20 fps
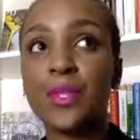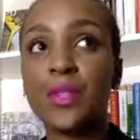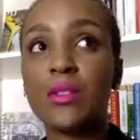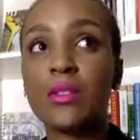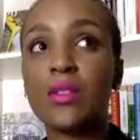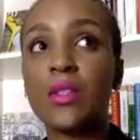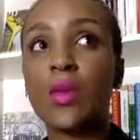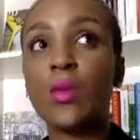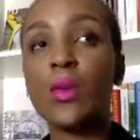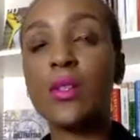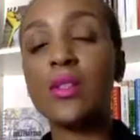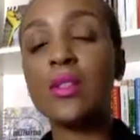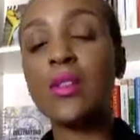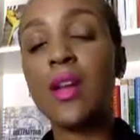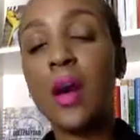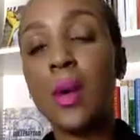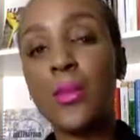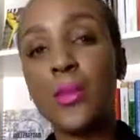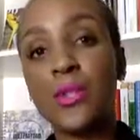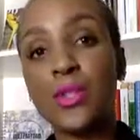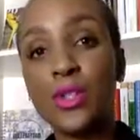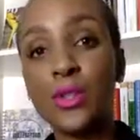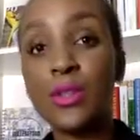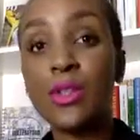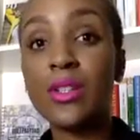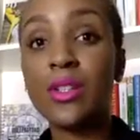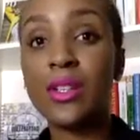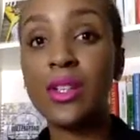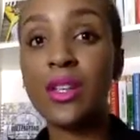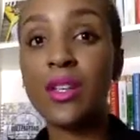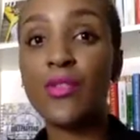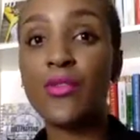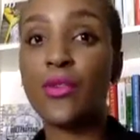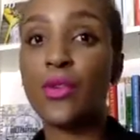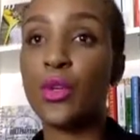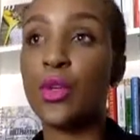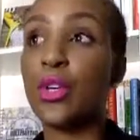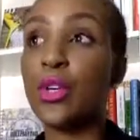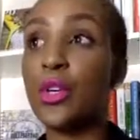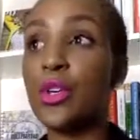there was an opportunity
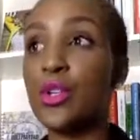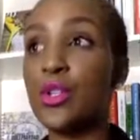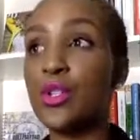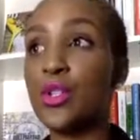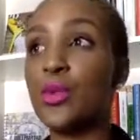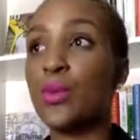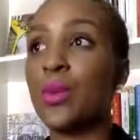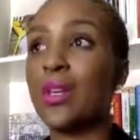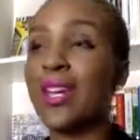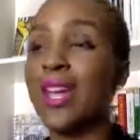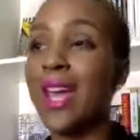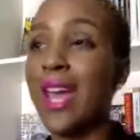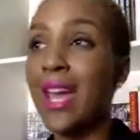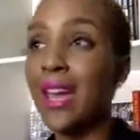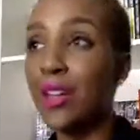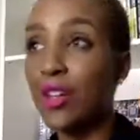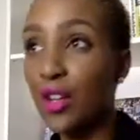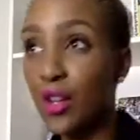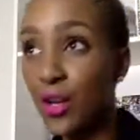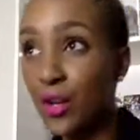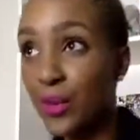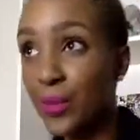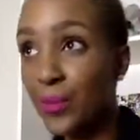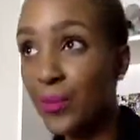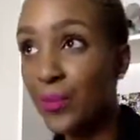for her to cater